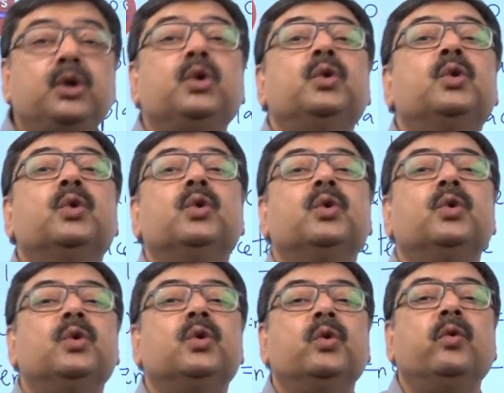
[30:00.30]
2
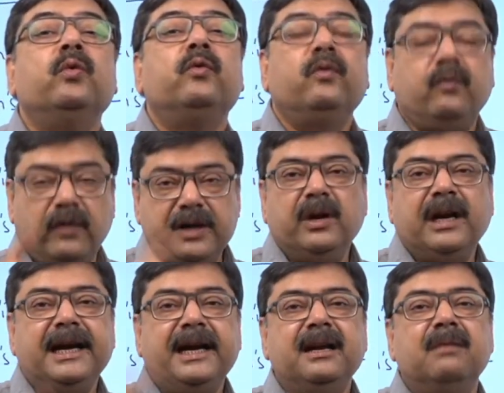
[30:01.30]
when you are
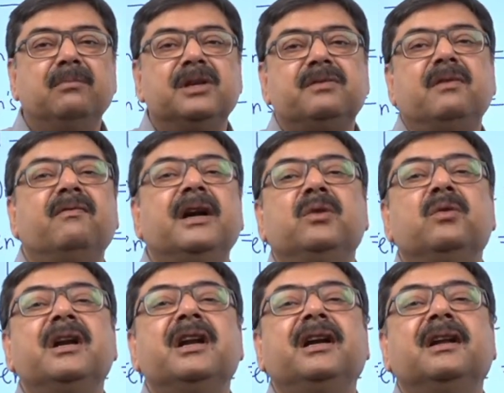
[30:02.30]
writing numbers from 1 to
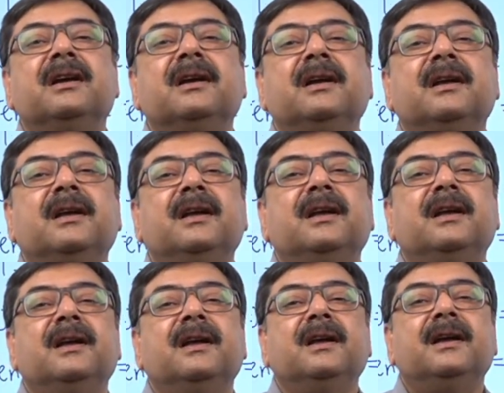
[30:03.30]
100.
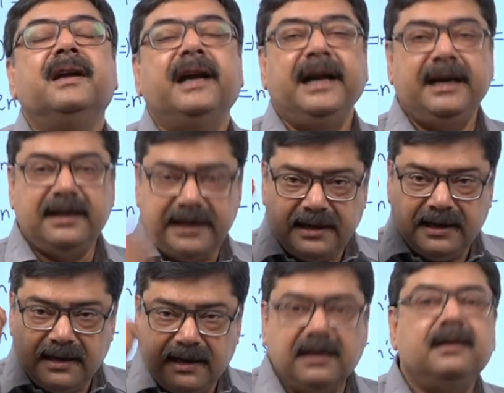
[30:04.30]
In
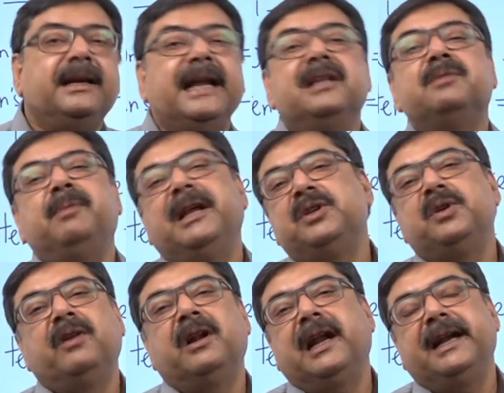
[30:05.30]
tens place you
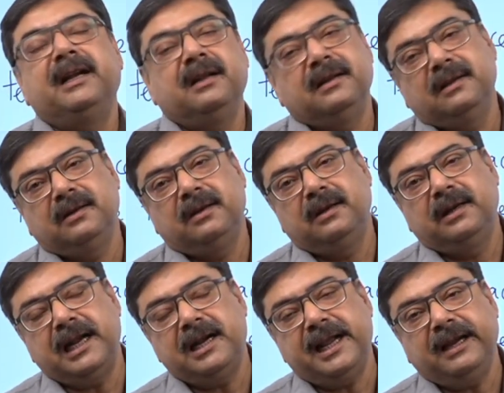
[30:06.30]
will write
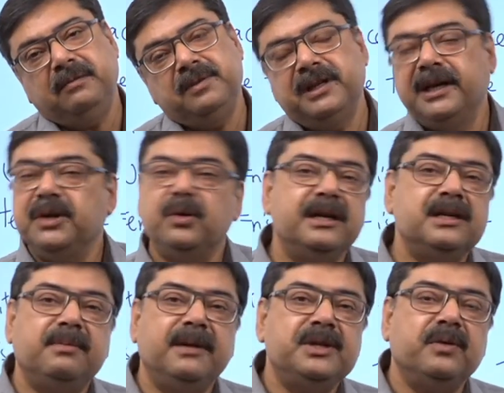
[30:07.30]
10 times, in units
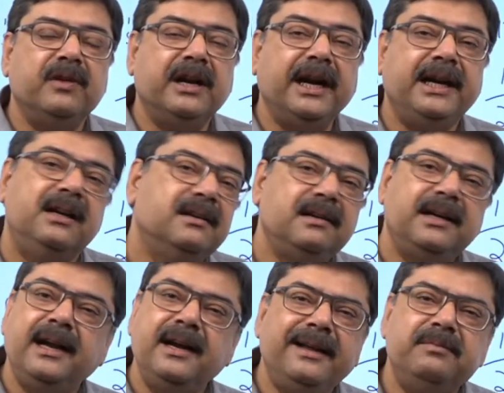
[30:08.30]
place you will write
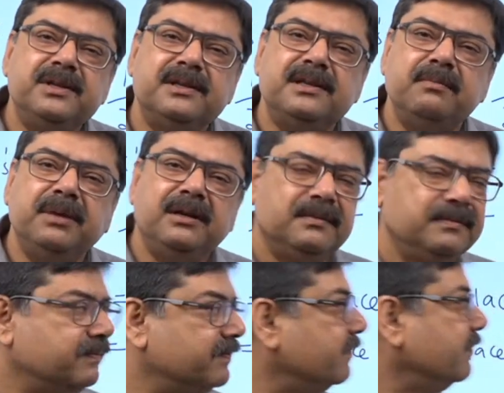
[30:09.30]
10 times, simple.
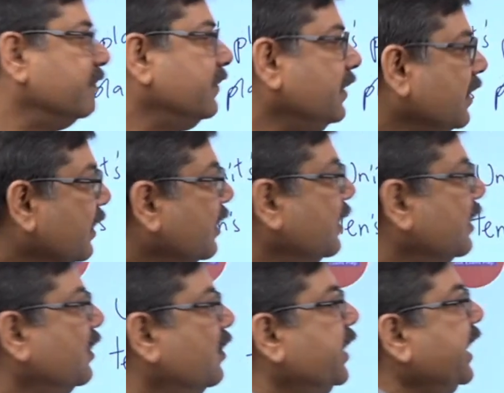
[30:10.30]

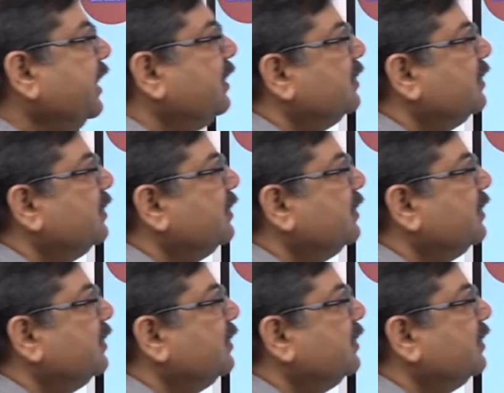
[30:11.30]
Okay.